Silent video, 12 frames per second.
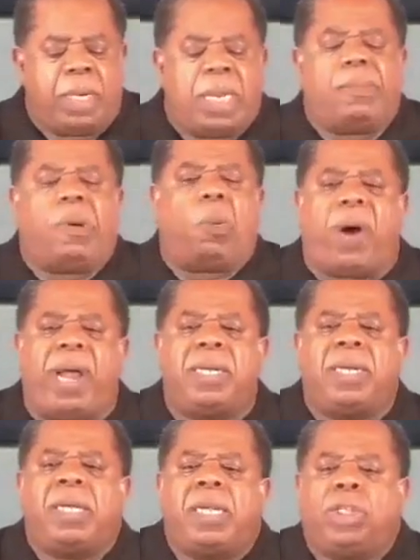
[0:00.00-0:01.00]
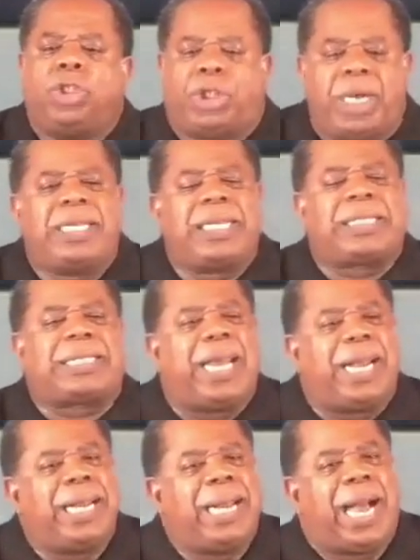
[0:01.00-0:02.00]
Number one, Jesus
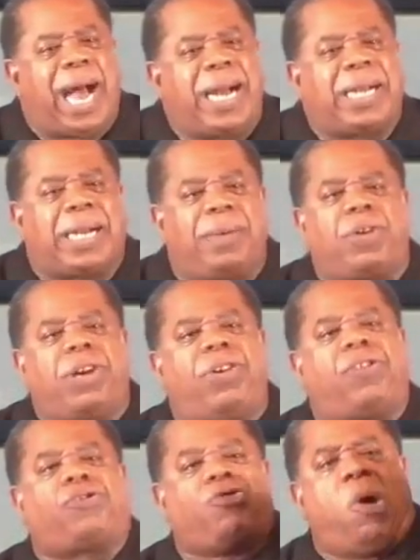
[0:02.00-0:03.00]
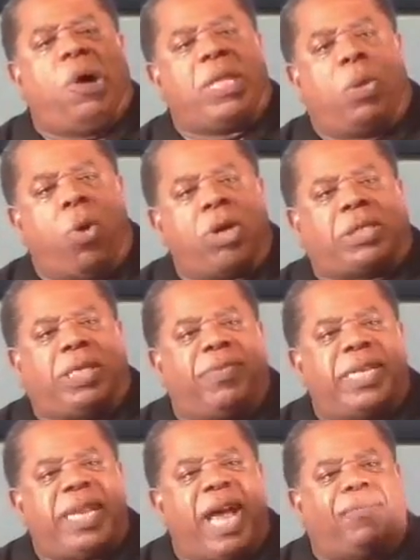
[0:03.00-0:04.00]
said, I come to destroy the works
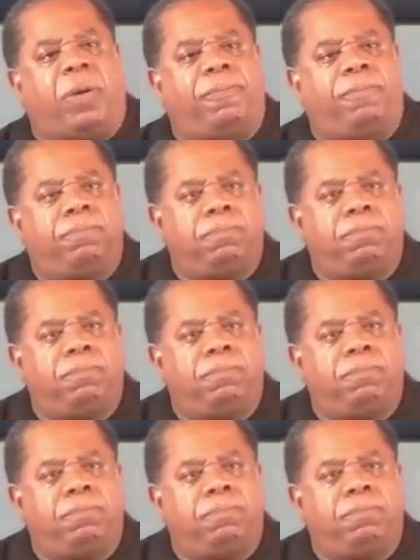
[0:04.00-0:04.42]
of the devil.